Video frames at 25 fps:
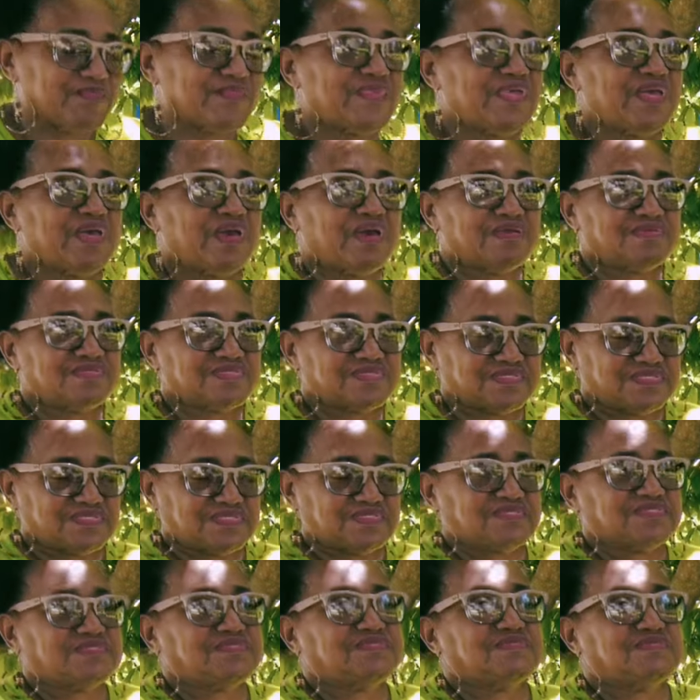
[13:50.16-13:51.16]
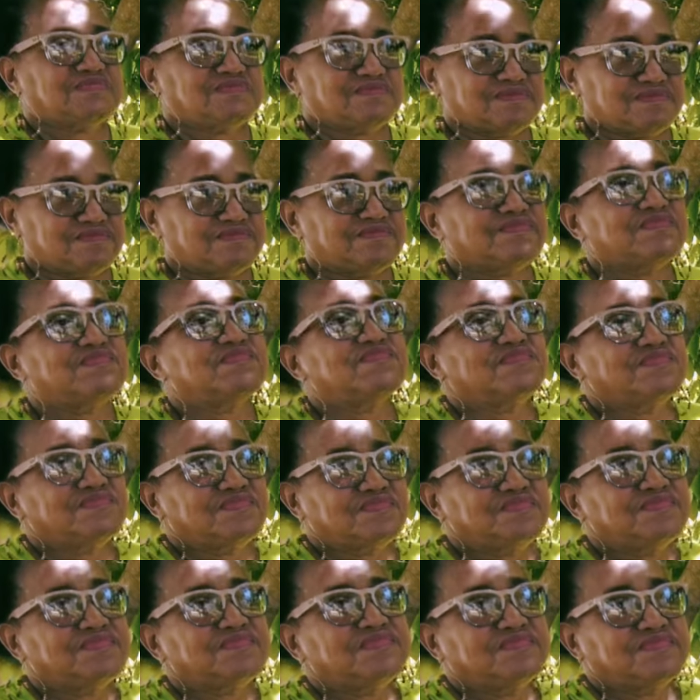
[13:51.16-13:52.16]
obviously you do need that,
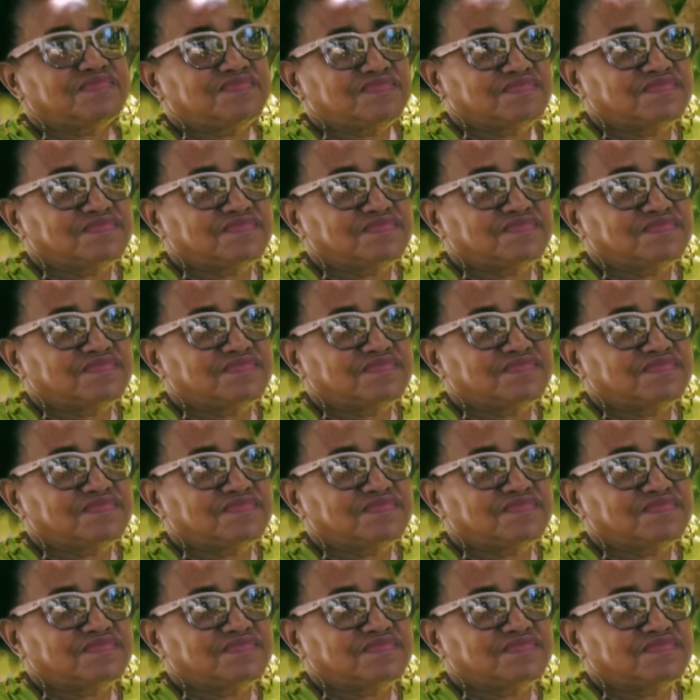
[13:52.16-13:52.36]
but you